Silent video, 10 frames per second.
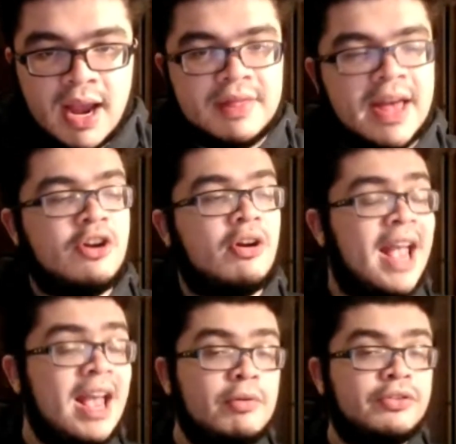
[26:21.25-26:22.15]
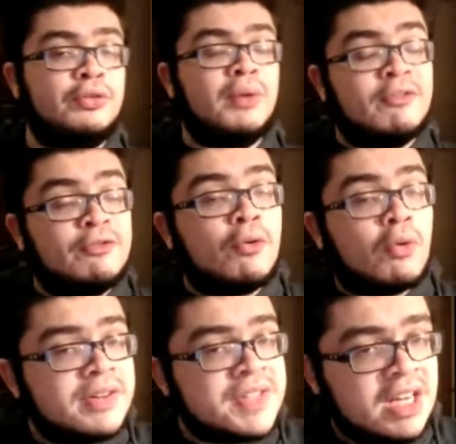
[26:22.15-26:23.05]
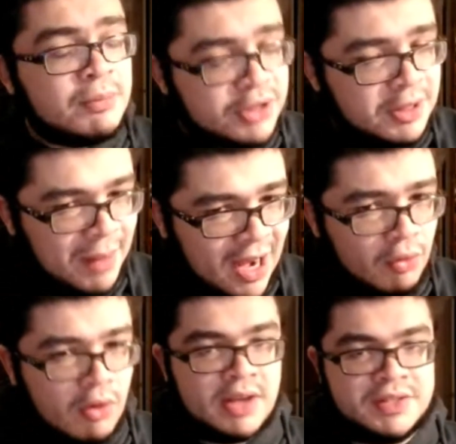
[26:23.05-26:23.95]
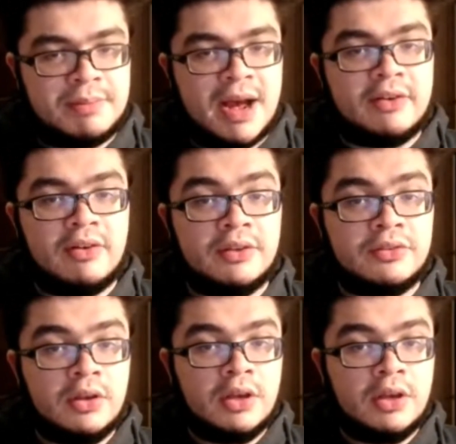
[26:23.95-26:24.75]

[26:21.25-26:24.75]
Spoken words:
And that you're able to, and for a team with the payroll as the Padres,